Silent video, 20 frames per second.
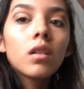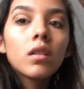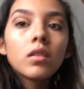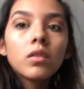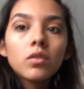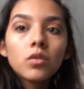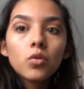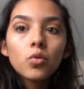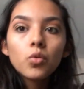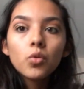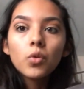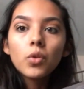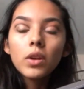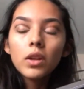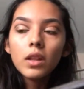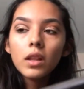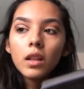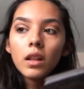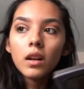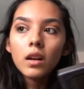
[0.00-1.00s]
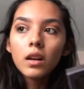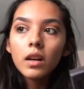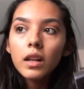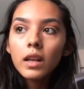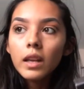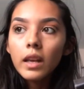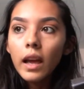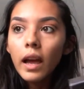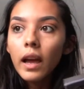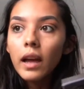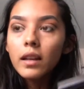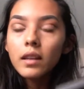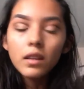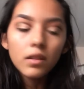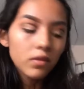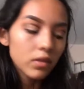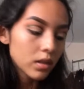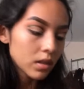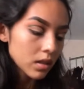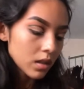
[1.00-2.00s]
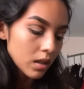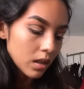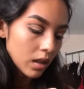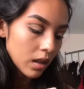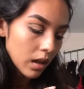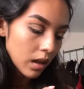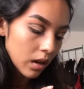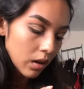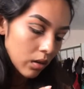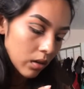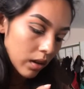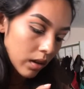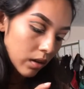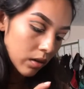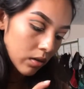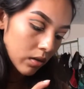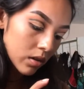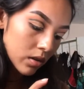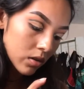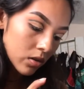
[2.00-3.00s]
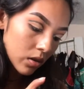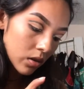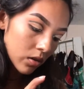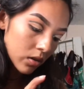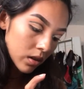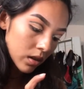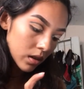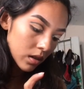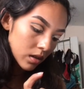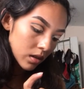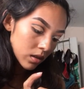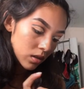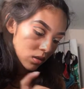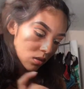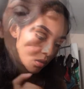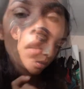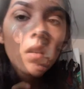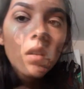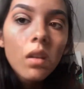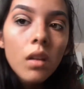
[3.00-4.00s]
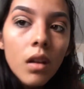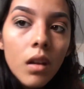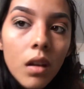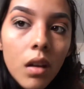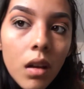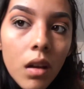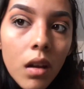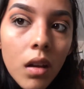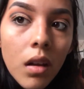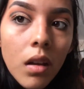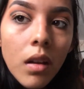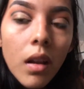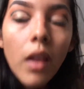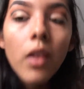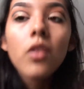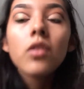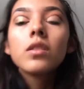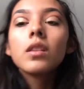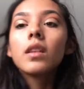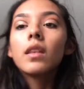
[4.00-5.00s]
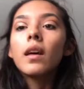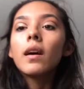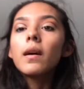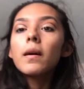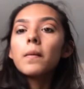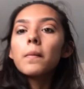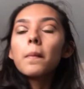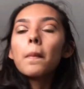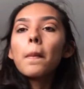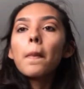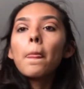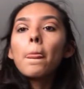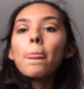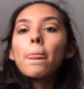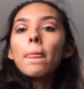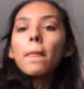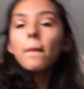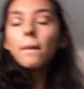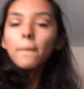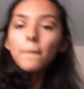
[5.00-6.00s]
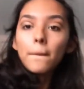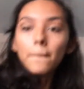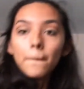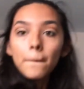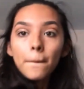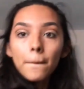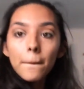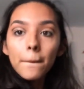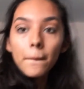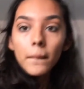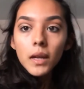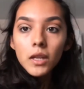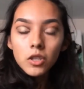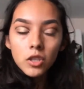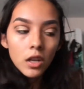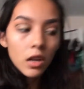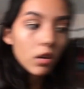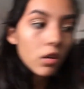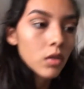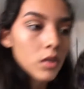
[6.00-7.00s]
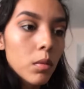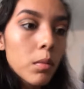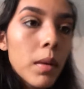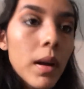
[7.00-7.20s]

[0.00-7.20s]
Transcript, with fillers: Dude, you literally can't even see that. Like, what is wrong with this? Can you see that? Should I go to